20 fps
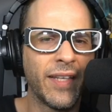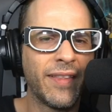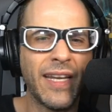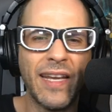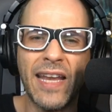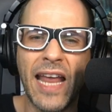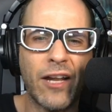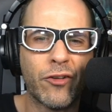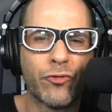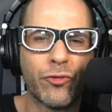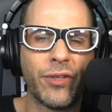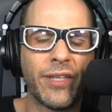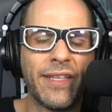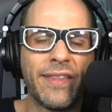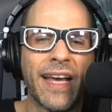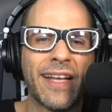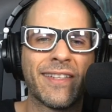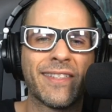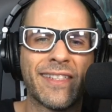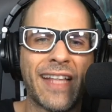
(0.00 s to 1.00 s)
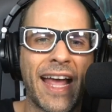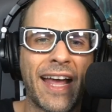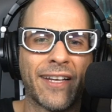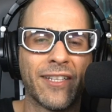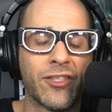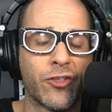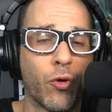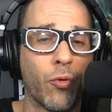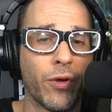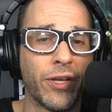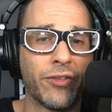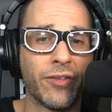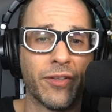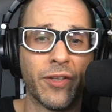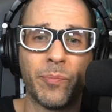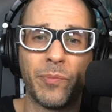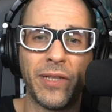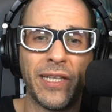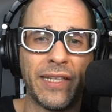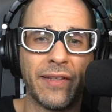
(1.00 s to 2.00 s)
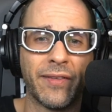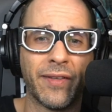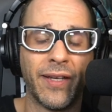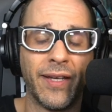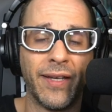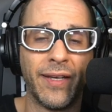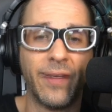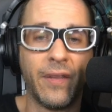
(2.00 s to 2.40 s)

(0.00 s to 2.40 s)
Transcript: then naturally that stack is going to deplete.